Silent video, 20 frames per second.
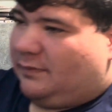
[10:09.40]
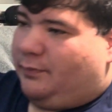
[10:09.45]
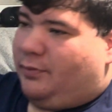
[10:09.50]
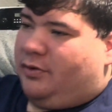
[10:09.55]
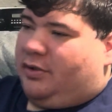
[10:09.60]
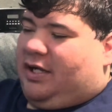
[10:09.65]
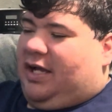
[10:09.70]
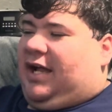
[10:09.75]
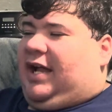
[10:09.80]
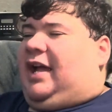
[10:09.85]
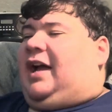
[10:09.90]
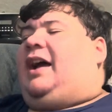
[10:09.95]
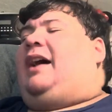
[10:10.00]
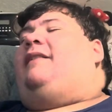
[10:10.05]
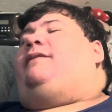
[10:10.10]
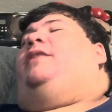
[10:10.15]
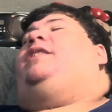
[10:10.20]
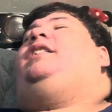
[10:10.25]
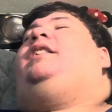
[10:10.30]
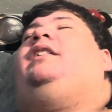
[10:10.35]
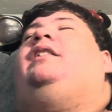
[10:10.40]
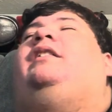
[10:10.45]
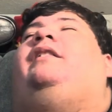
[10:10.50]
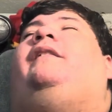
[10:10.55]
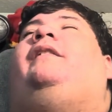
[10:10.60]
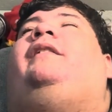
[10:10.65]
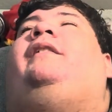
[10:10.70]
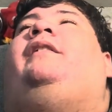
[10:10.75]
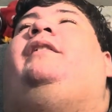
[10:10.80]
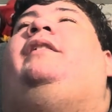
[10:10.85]
book I have
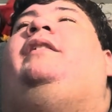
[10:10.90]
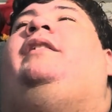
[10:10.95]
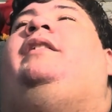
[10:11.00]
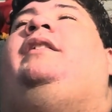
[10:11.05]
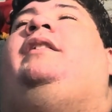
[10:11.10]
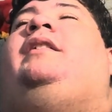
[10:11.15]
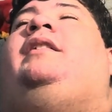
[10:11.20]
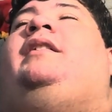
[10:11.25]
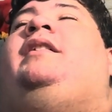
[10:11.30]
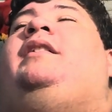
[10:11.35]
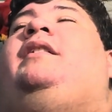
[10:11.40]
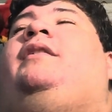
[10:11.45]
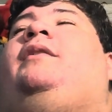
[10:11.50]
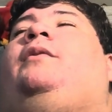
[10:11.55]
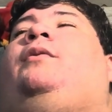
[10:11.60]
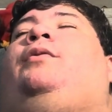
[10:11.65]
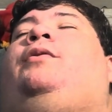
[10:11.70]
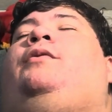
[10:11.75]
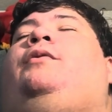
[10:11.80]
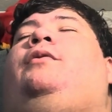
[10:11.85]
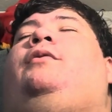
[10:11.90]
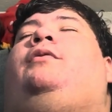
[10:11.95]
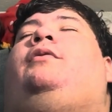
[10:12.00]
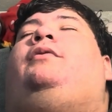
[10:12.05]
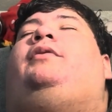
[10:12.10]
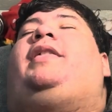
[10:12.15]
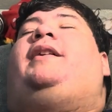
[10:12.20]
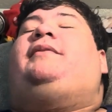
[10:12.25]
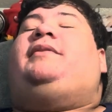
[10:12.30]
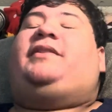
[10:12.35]
here.
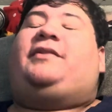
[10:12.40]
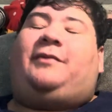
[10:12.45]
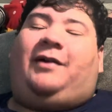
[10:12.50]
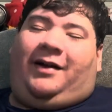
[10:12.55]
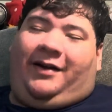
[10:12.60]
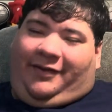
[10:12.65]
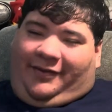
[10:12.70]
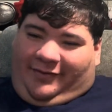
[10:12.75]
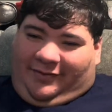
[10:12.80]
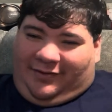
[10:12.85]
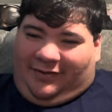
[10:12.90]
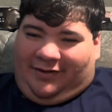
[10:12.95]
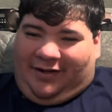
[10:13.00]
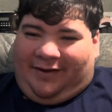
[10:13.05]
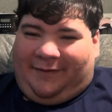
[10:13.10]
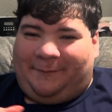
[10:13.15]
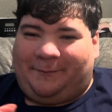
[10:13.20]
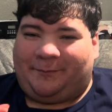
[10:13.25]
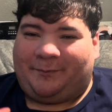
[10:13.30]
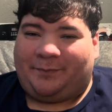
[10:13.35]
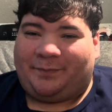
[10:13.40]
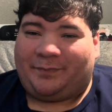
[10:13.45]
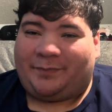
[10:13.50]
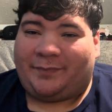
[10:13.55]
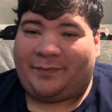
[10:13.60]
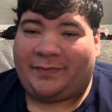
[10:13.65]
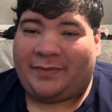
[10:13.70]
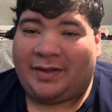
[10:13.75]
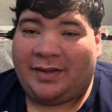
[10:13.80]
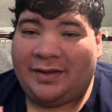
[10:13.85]
Whew, that was a while. Okay.
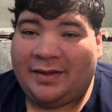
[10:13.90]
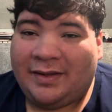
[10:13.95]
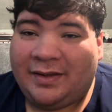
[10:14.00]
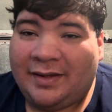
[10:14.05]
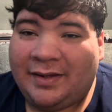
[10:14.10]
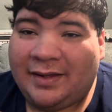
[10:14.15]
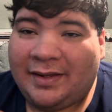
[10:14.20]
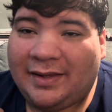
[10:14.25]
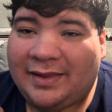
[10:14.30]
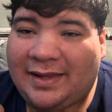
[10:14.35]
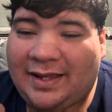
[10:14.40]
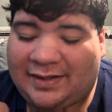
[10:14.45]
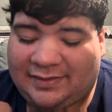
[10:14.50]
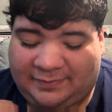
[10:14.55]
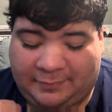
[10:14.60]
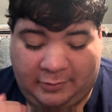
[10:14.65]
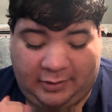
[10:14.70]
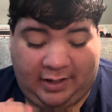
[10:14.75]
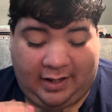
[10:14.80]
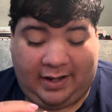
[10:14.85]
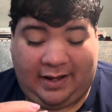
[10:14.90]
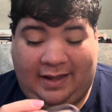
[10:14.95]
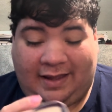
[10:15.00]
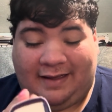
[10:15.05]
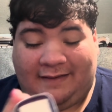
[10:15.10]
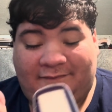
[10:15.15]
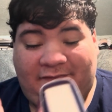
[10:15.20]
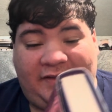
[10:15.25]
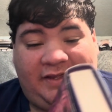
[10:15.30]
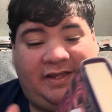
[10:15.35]
Last book I
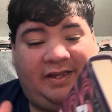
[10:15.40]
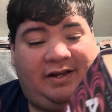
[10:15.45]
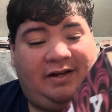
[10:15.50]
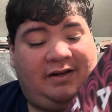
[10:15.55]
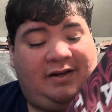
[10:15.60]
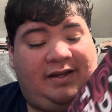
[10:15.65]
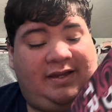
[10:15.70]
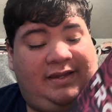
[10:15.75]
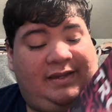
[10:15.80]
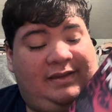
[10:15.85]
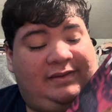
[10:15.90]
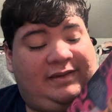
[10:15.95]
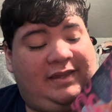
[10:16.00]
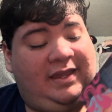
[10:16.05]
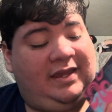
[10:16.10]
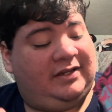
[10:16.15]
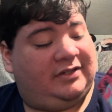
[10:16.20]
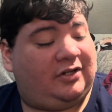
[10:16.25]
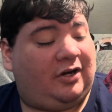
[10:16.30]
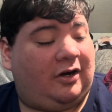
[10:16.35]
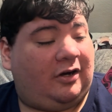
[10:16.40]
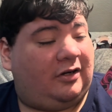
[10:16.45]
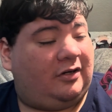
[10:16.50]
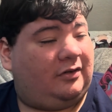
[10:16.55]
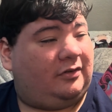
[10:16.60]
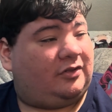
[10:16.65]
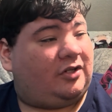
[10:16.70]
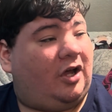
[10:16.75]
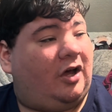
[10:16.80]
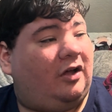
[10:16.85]
have here is A
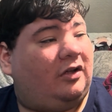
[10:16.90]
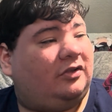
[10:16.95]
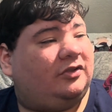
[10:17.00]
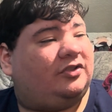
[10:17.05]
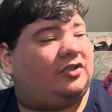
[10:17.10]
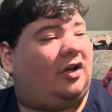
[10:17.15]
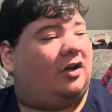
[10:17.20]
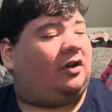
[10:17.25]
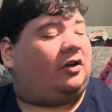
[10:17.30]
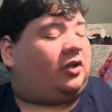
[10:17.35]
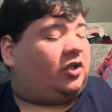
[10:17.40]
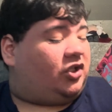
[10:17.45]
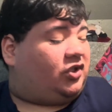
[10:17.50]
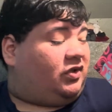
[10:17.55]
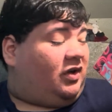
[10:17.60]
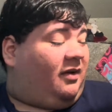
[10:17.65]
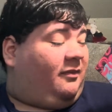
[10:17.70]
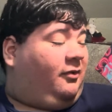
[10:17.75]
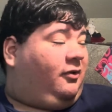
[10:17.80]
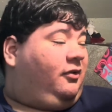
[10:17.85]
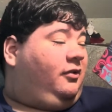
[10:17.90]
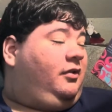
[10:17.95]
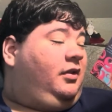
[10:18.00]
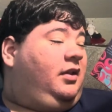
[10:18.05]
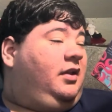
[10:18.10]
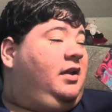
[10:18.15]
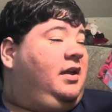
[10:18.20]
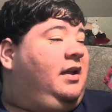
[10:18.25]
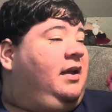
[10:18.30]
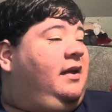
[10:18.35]
Tall Dark Trouble
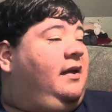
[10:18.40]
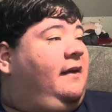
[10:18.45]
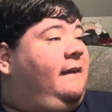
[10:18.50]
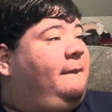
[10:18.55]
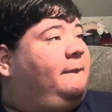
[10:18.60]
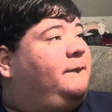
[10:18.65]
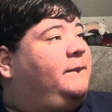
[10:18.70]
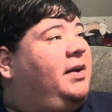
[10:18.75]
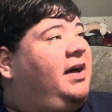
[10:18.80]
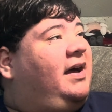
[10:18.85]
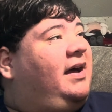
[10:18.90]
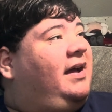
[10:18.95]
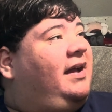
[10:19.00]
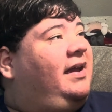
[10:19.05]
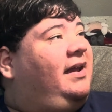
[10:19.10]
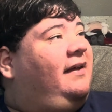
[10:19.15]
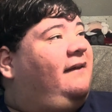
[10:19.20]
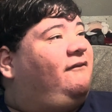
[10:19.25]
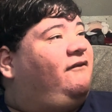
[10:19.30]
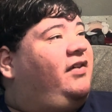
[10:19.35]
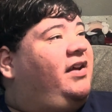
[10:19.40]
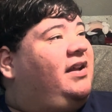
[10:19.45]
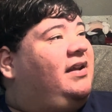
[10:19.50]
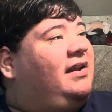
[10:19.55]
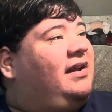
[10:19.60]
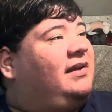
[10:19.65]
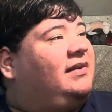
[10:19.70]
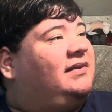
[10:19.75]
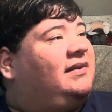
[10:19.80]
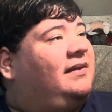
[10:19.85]
by
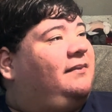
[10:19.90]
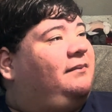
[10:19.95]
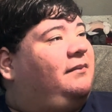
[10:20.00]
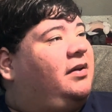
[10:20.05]
Vanessa